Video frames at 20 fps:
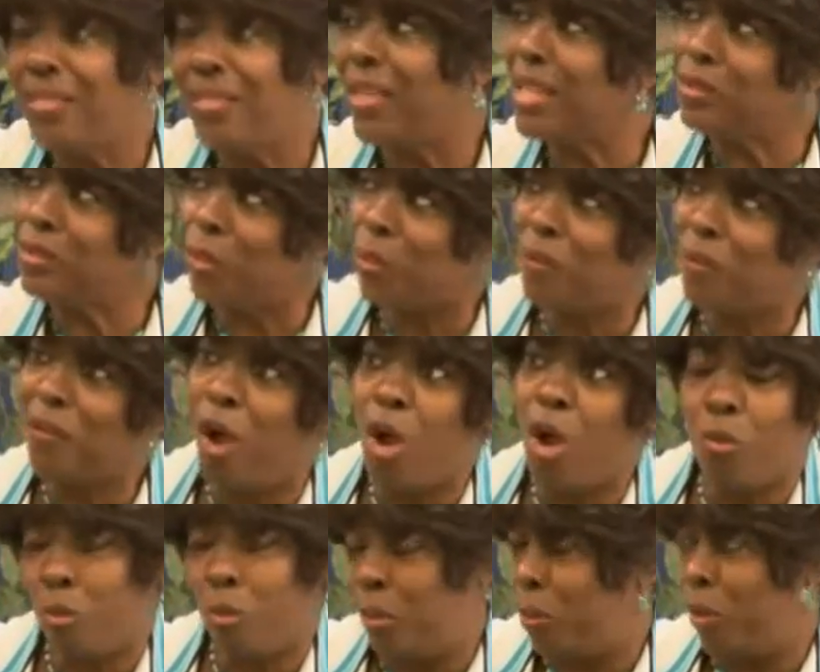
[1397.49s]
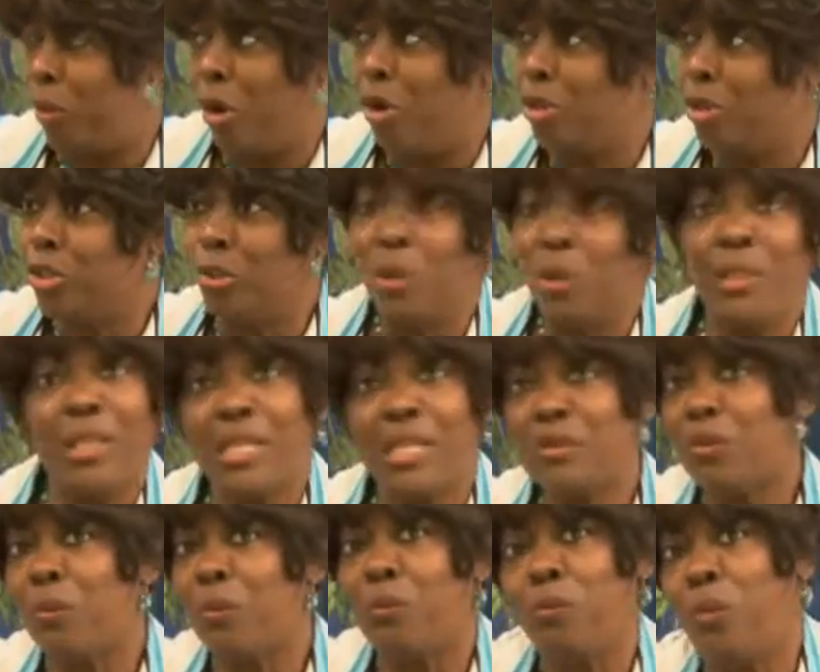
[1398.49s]
That's what we're all doing.
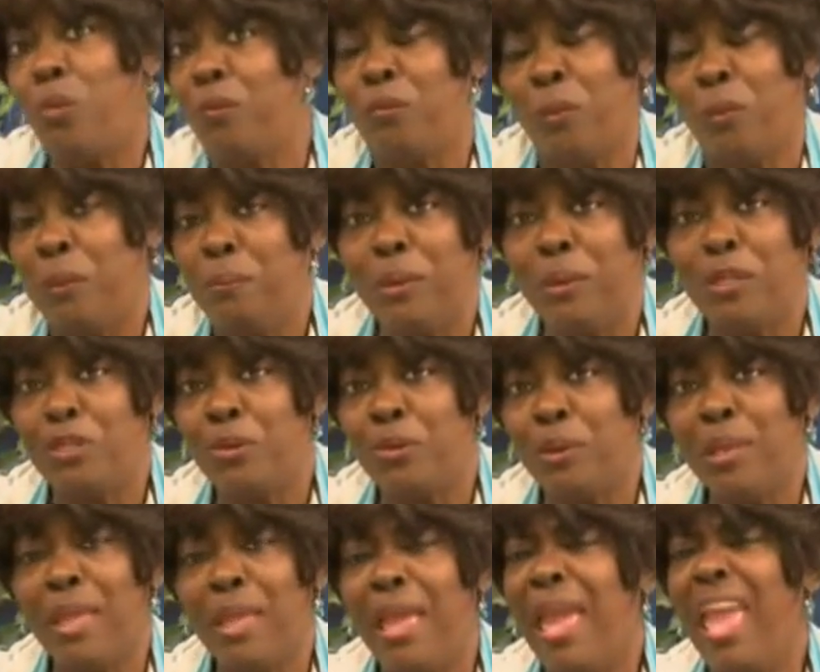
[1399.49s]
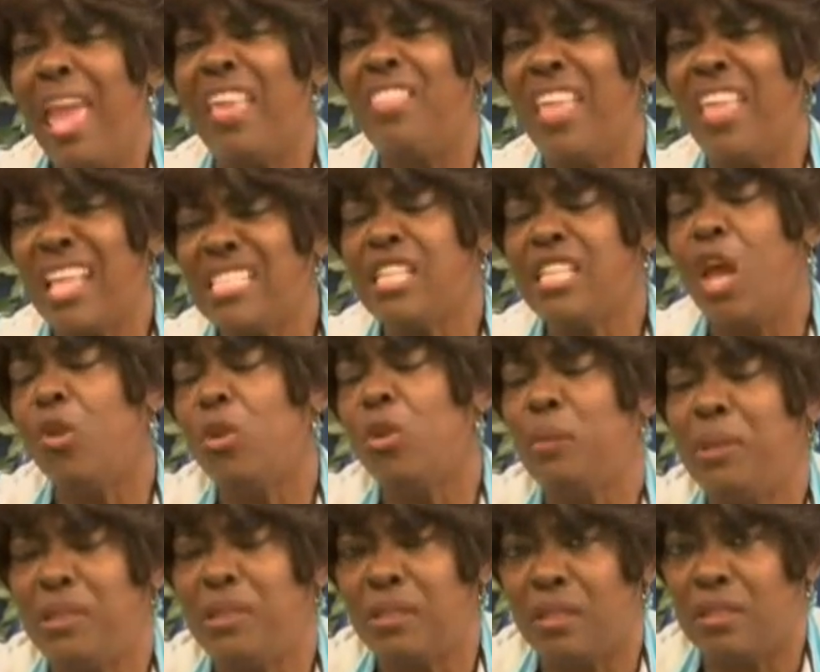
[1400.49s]
That's what we've been doing. And that's how you
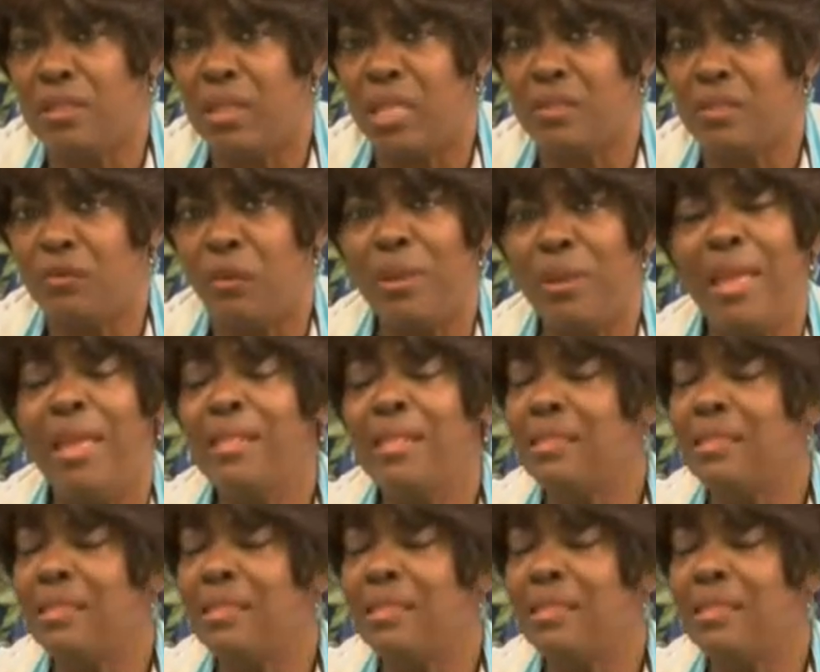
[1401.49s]
be successful.